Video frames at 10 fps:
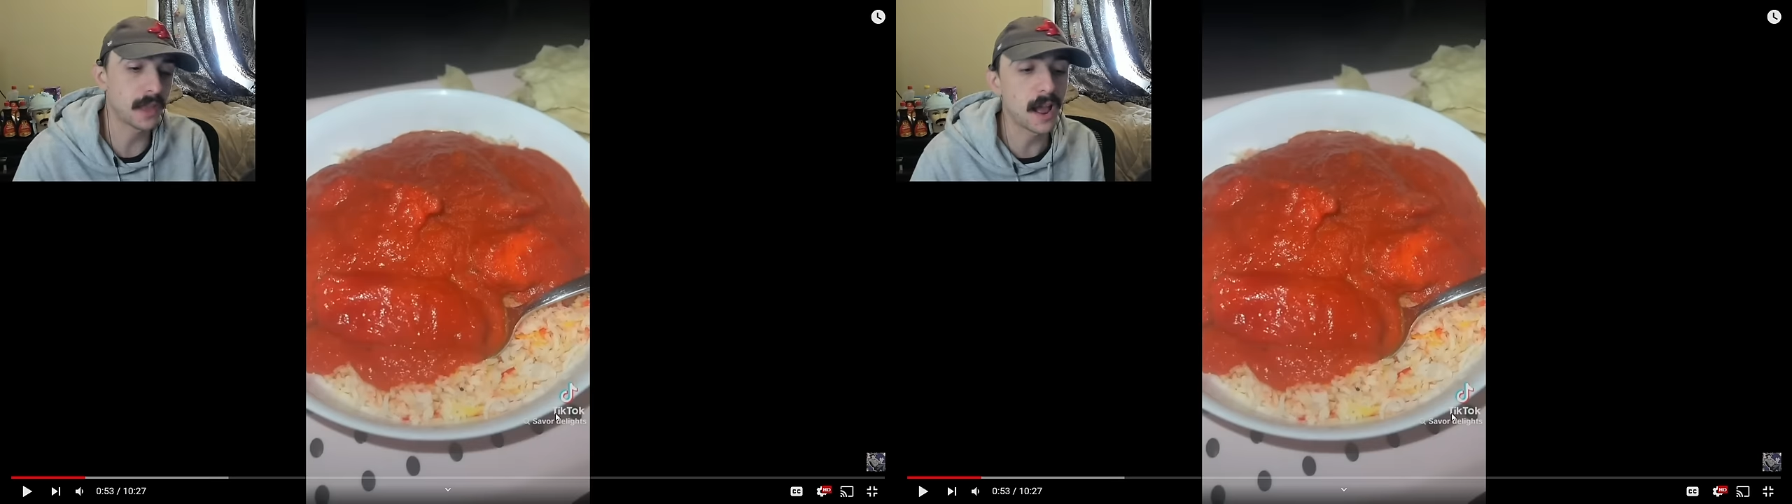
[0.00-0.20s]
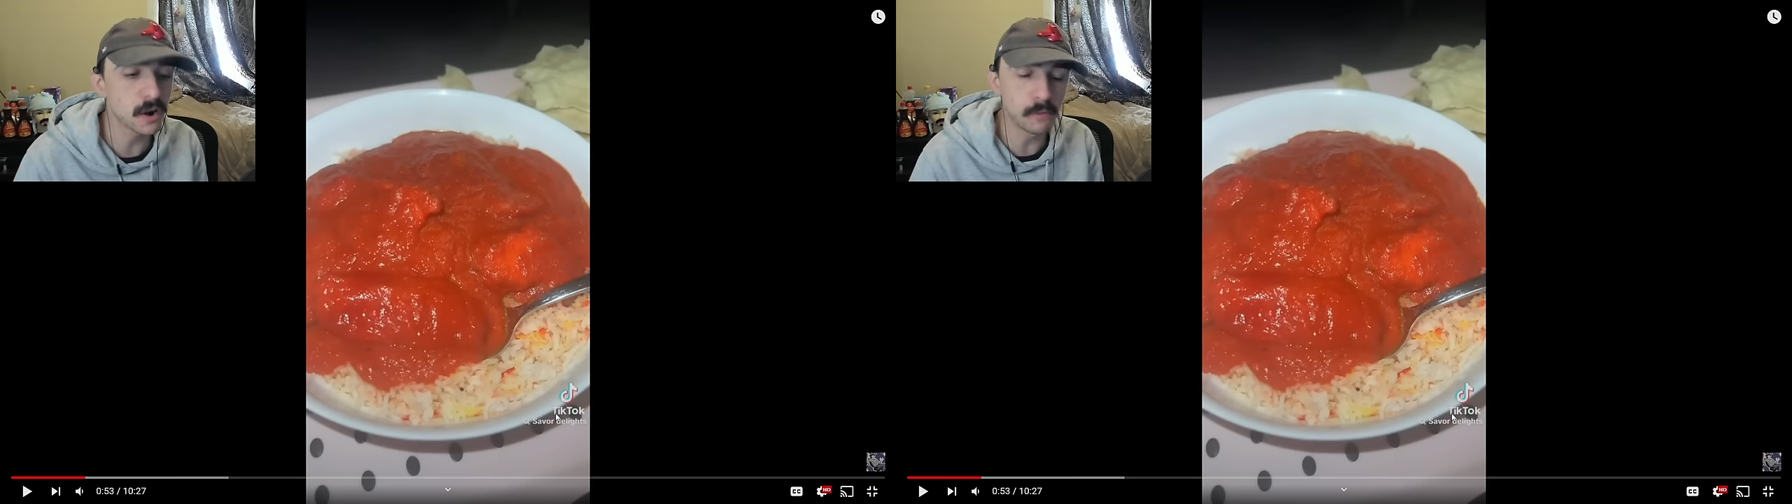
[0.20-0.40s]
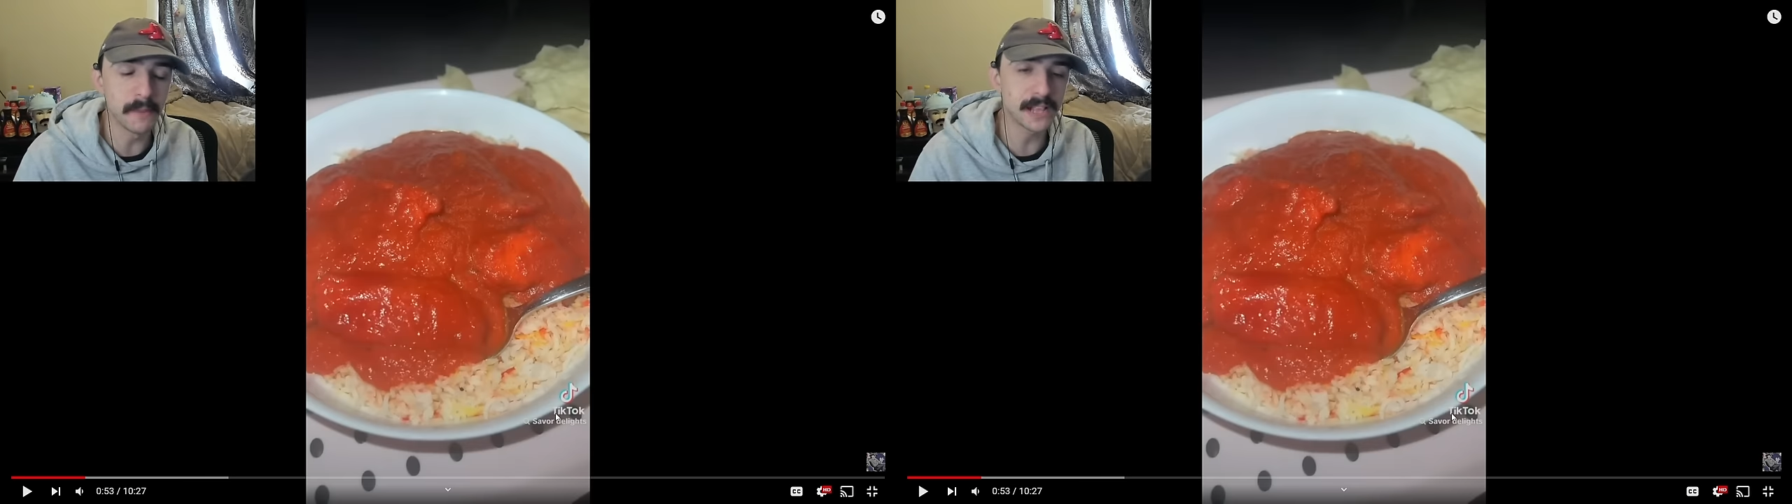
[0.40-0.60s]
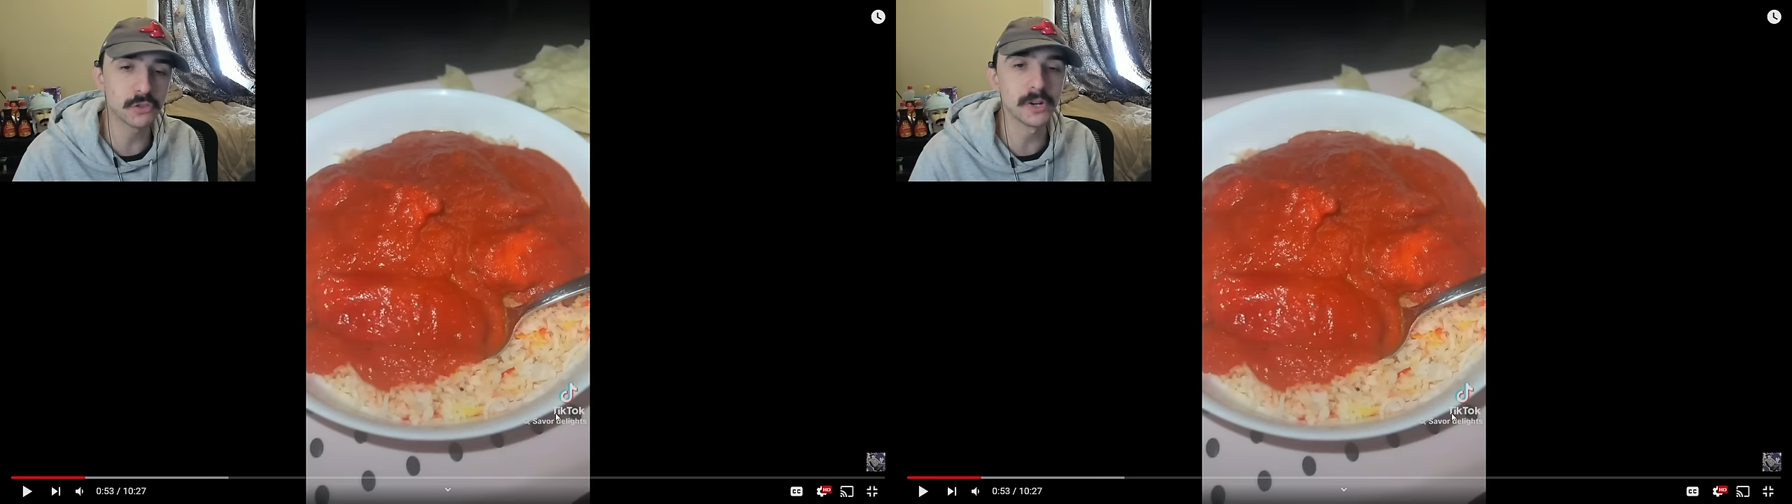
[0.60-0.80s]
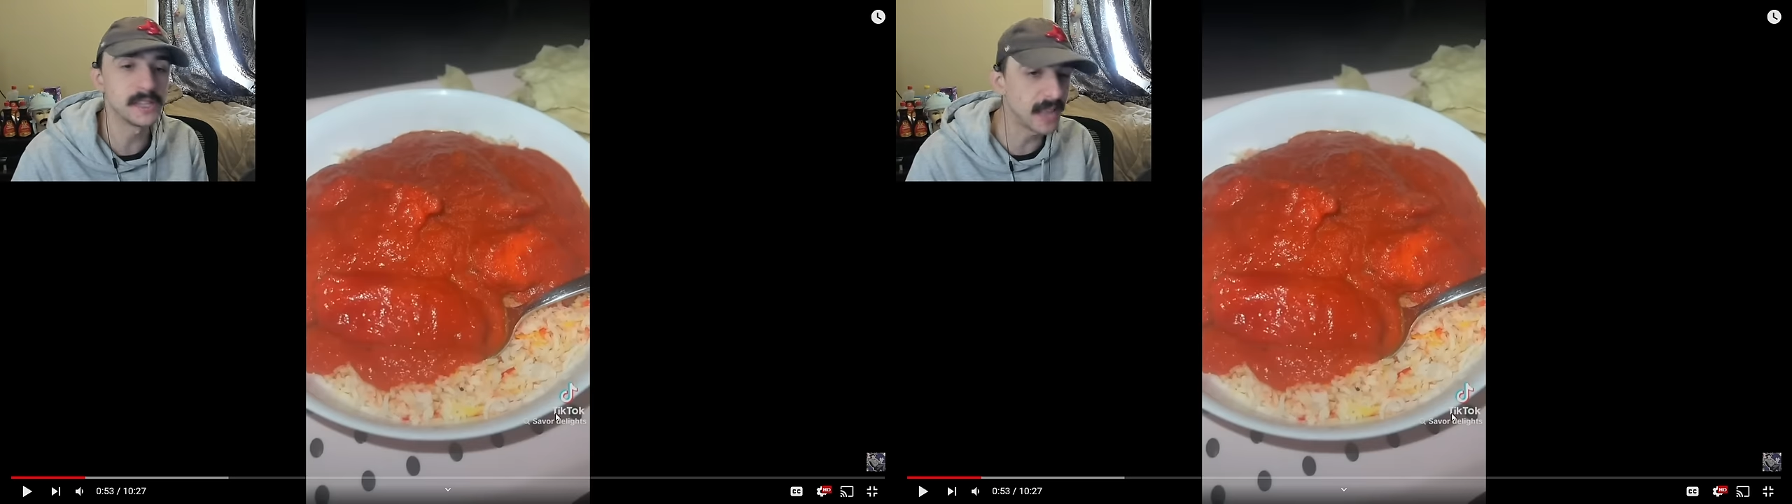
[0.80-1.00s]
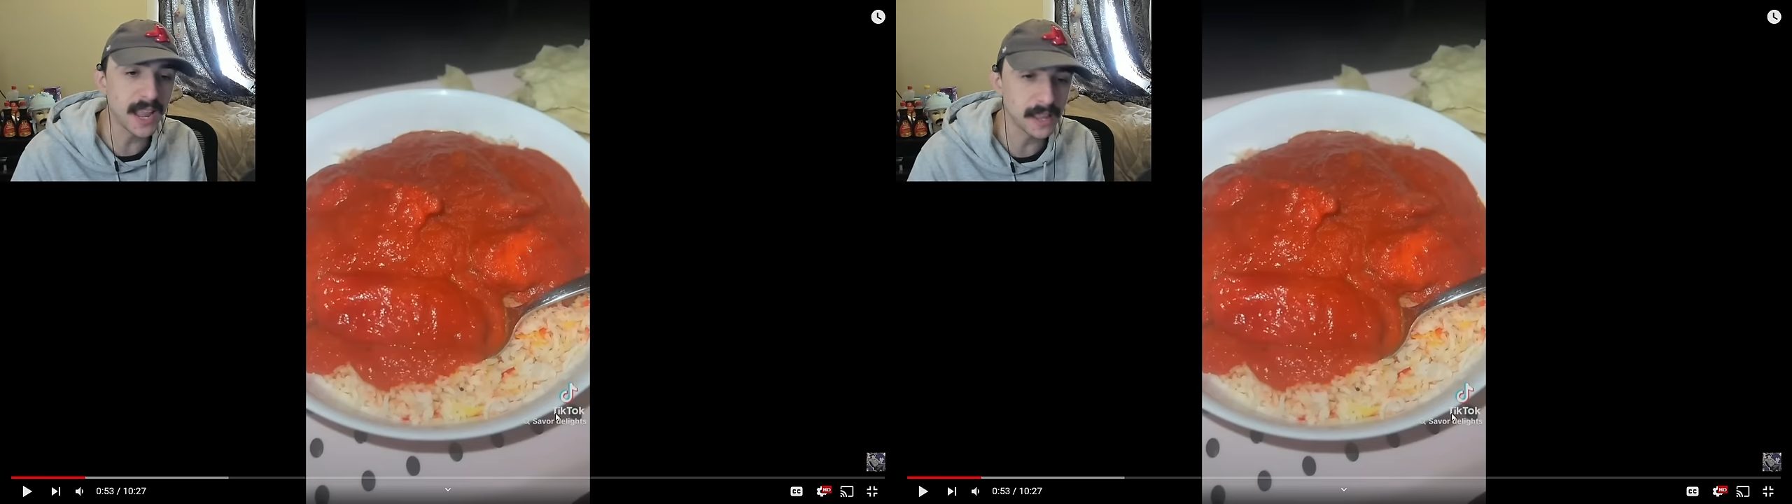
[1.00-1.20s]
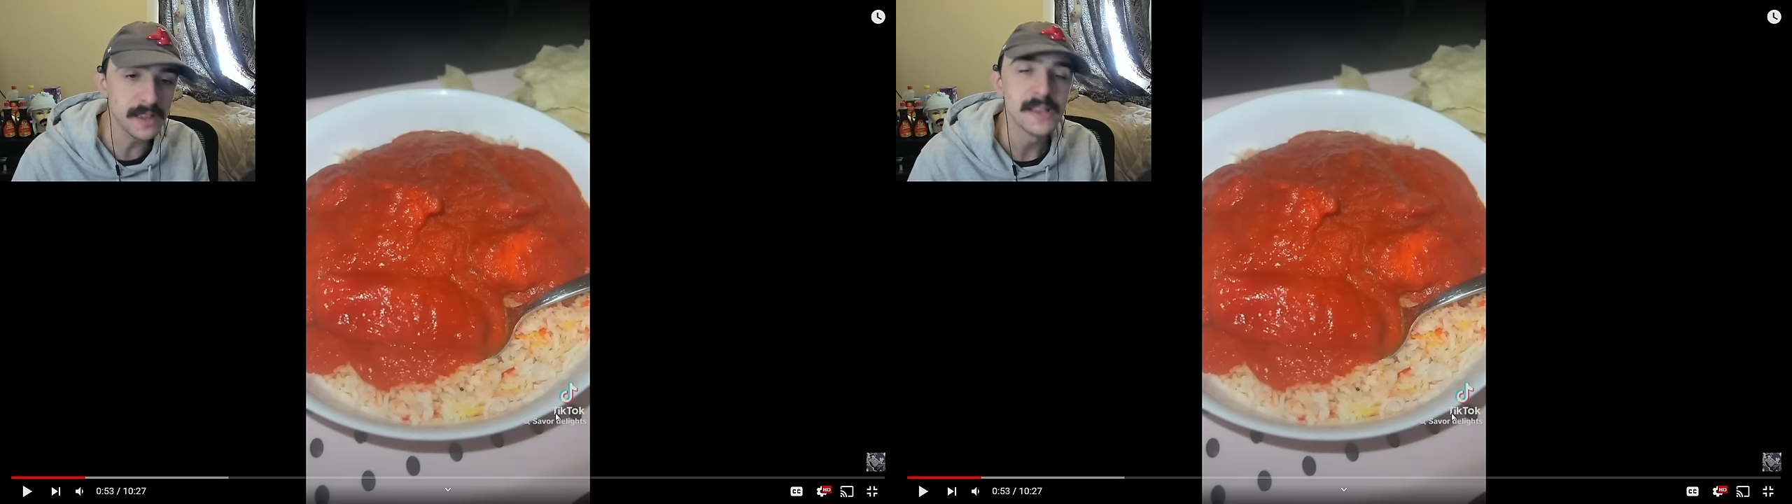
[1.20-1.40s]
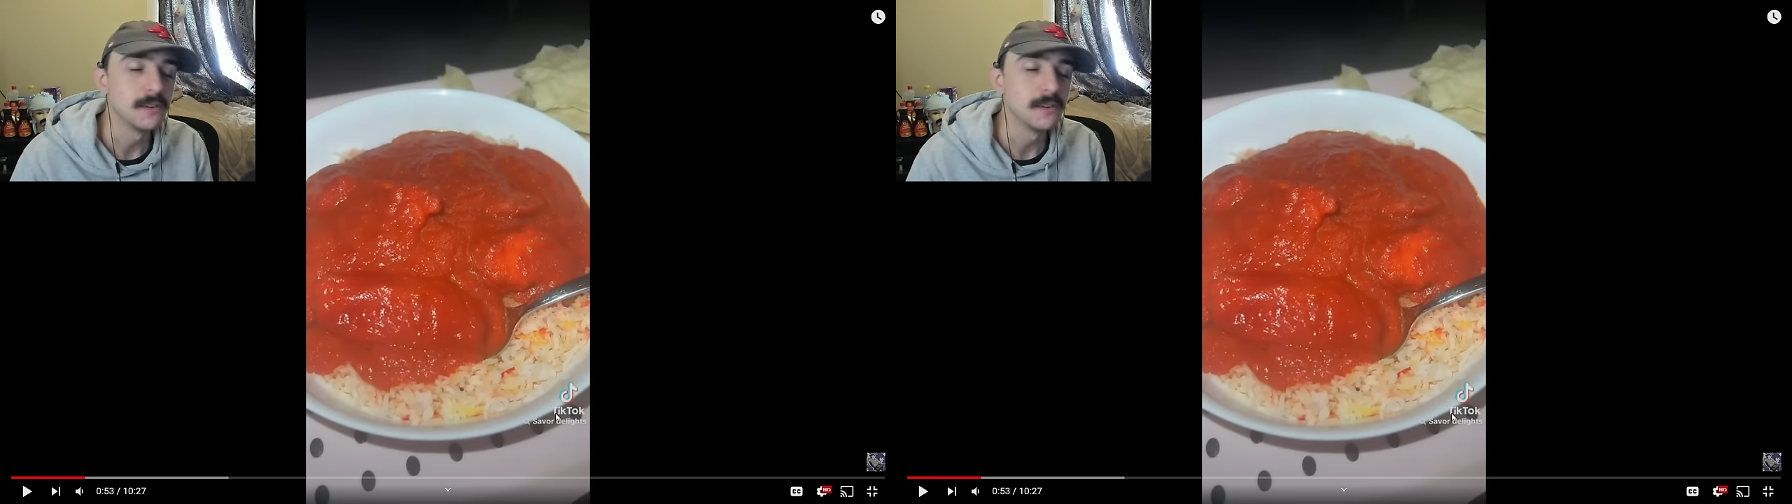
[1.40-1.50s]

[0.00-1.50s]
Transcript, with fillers: I don't know, make it through the day.